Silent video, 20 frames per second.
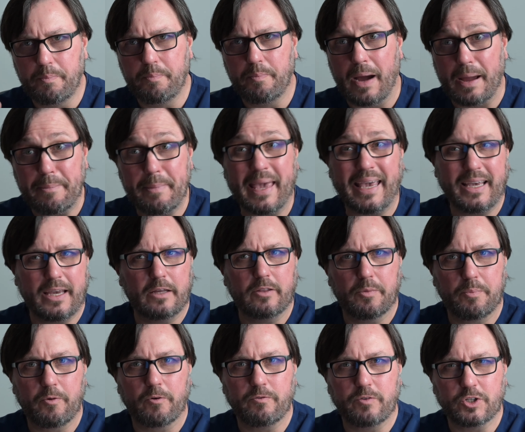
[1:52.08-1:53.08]
by making
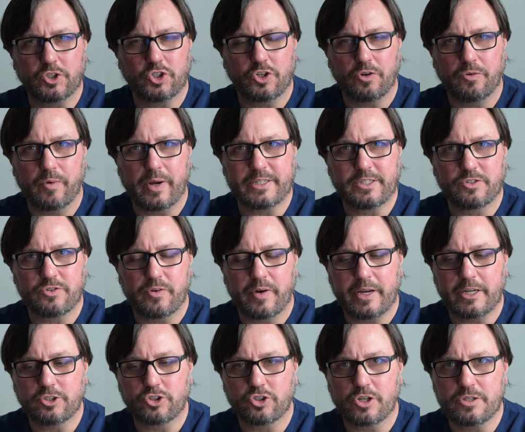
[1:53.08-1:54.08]
the provisional
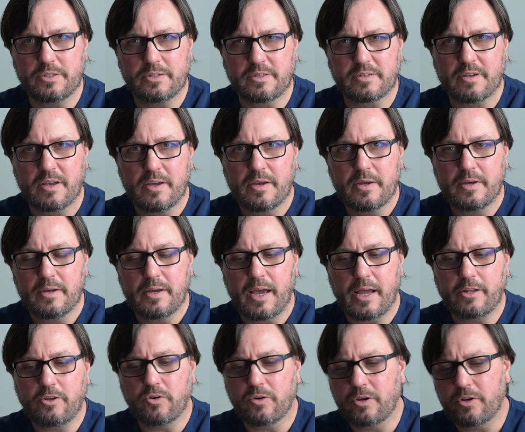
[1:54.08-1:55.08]
restorations,
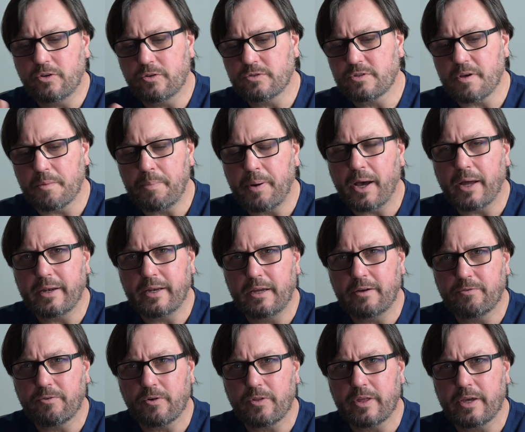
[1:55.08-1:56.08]
and you could use a putty
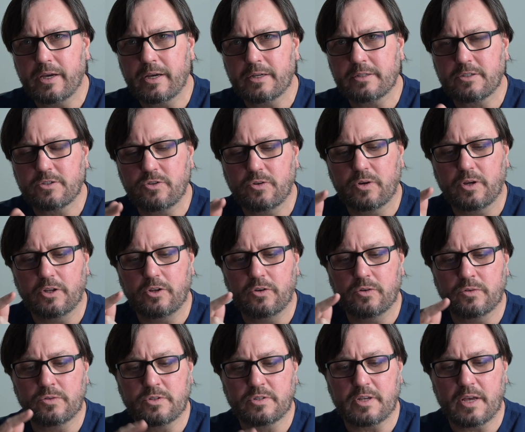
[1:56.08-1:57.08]
for this, you can
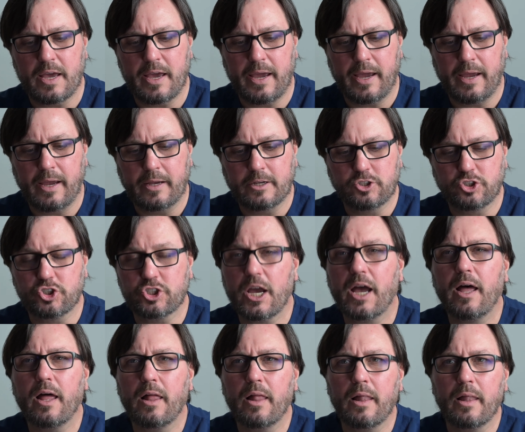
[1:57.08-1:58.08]
use a
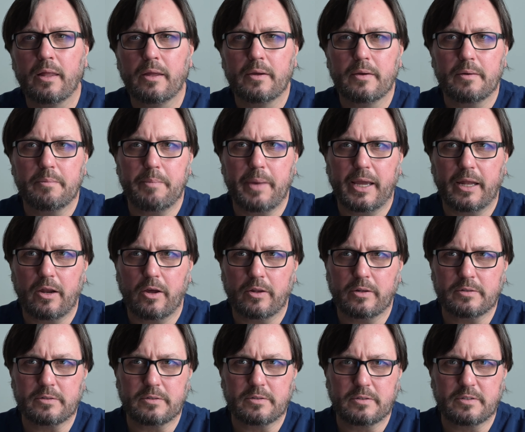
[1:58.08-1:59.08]
shell made
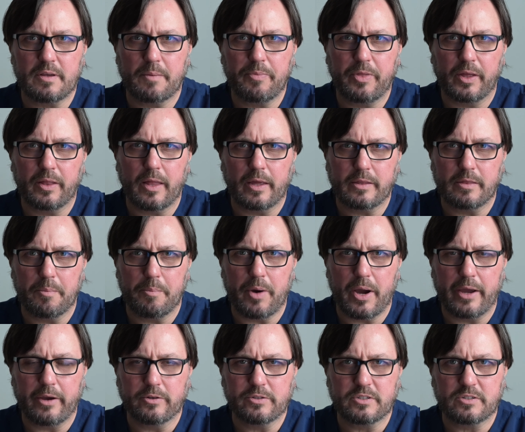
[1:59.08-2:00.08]
on something like the
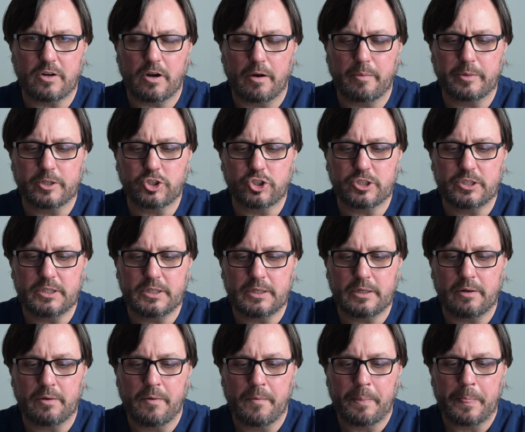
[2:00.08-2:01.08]
BioStar
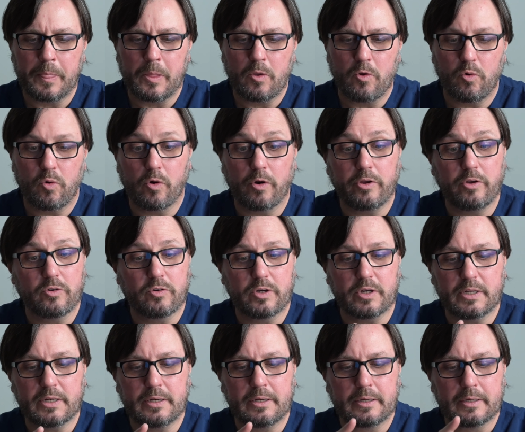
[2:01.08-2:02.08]
machine, or you
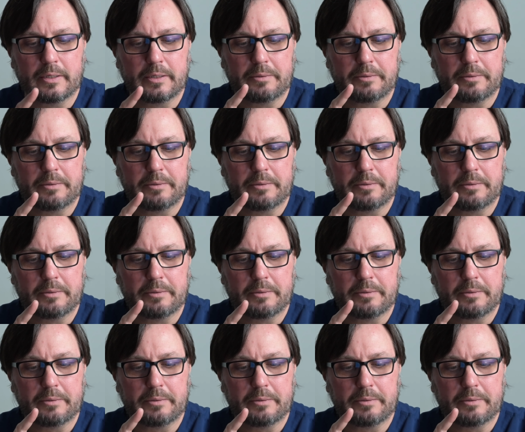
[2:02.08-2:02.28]
could